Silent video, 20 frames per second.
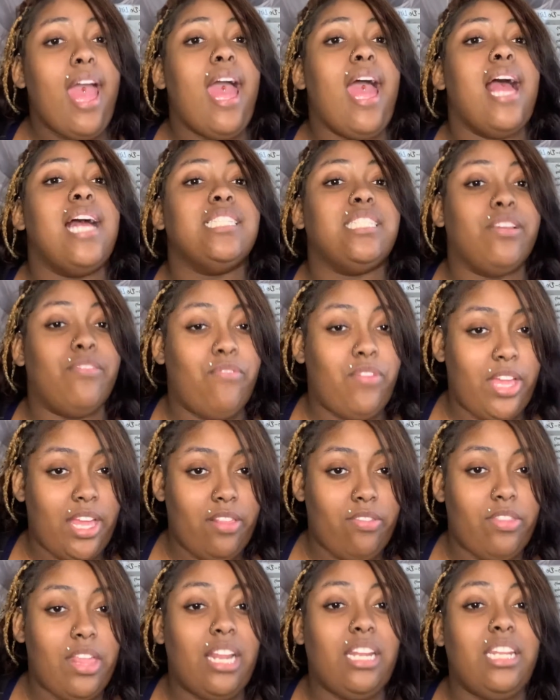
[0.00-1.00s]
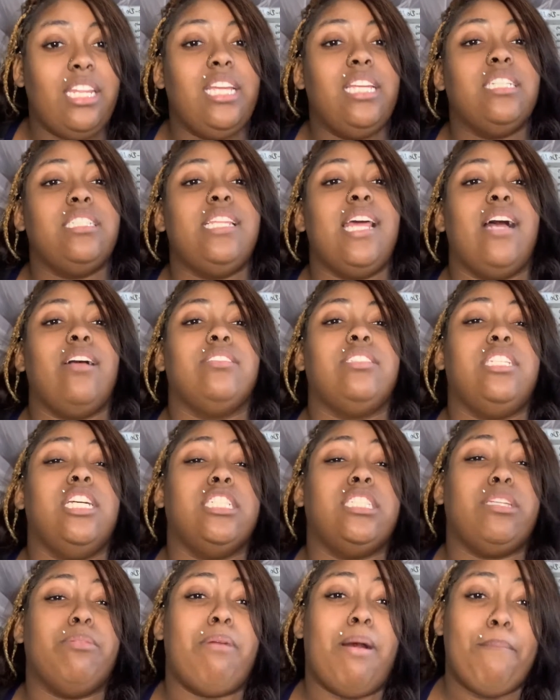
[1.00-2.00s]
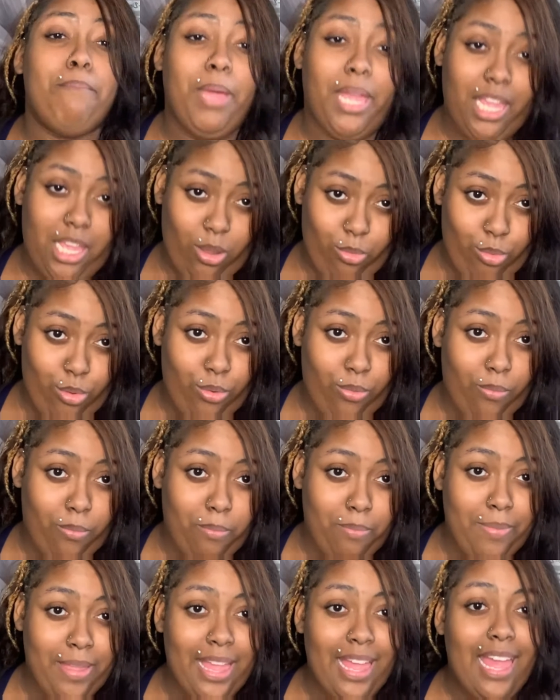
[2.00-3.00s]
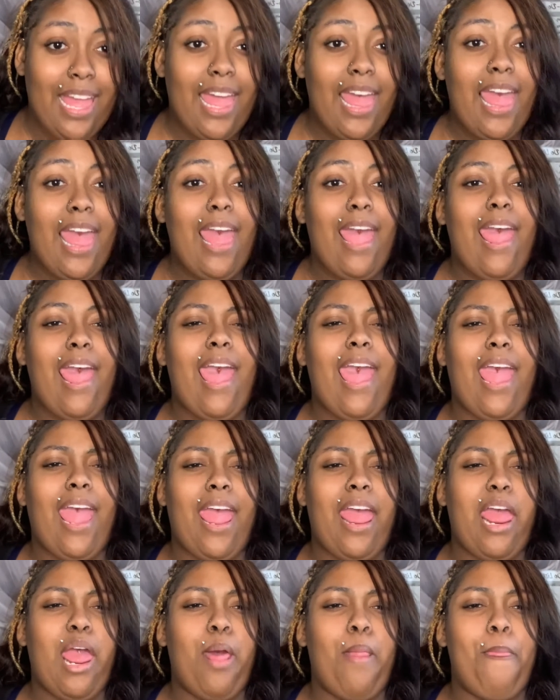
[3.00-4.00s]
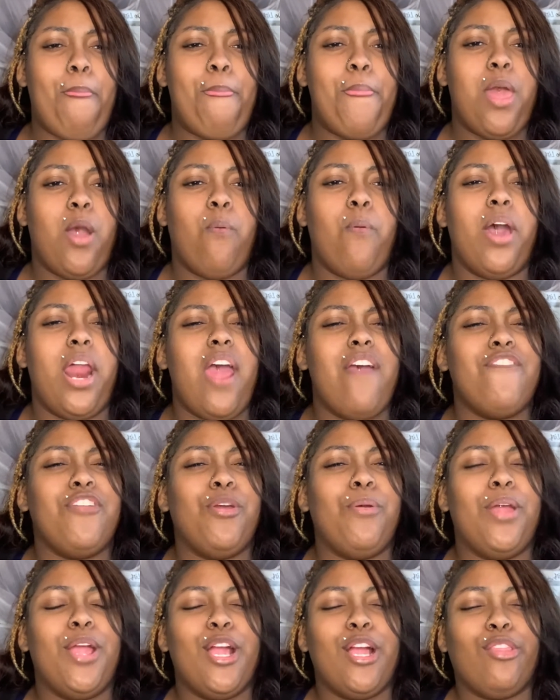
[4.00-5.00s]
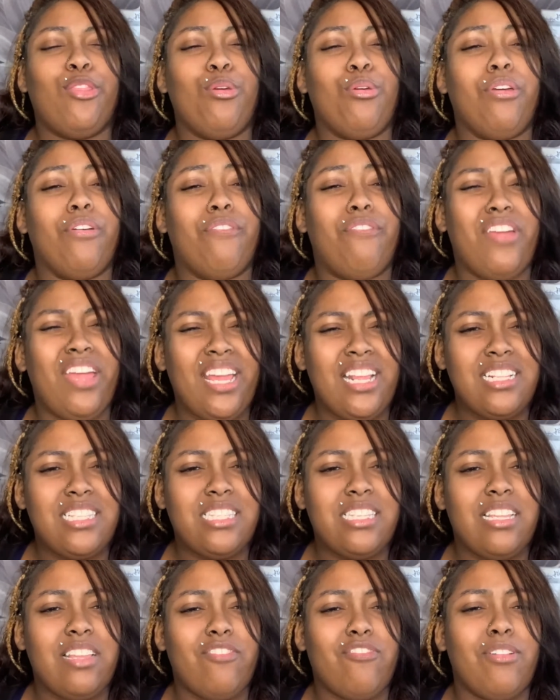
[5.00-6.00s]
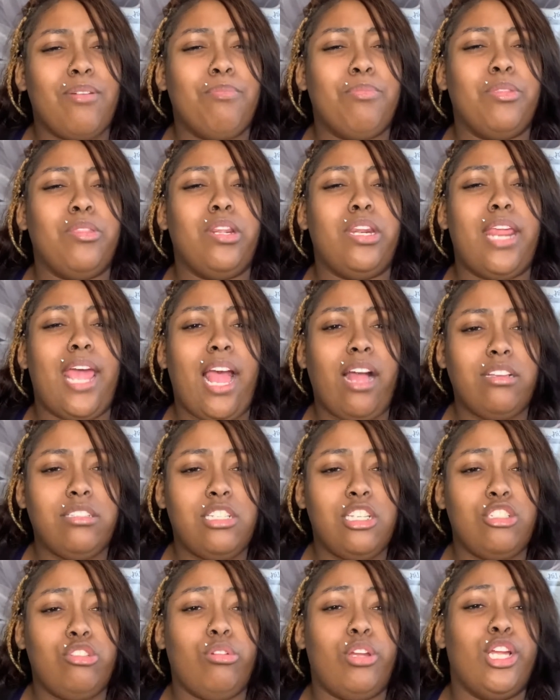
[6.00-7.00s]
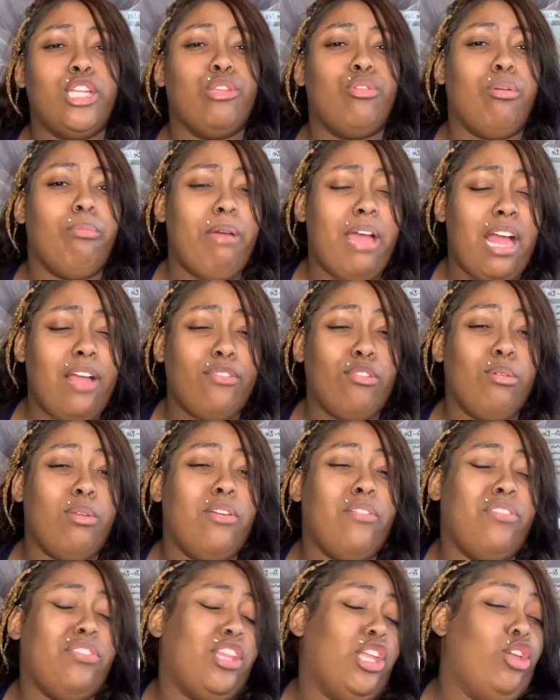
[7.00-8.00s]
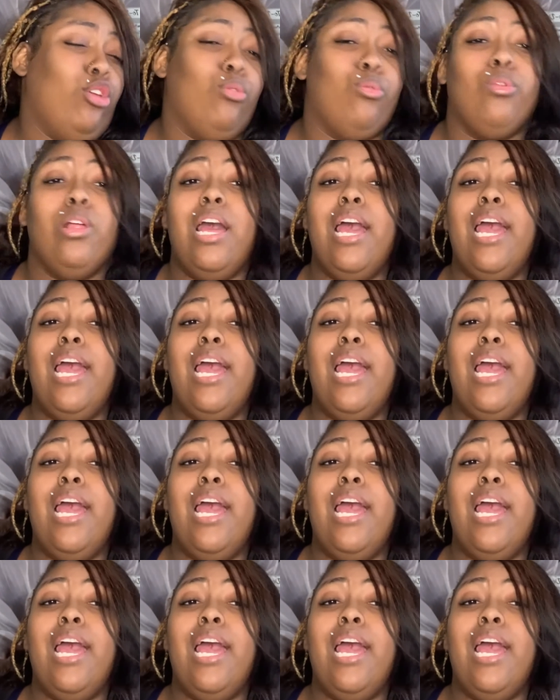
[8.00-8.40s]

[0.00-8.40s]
has a vent that leads downstairs to my bedroom. And whatever you hear through the vents from downstairs, you can hear through the bathroom. Everything you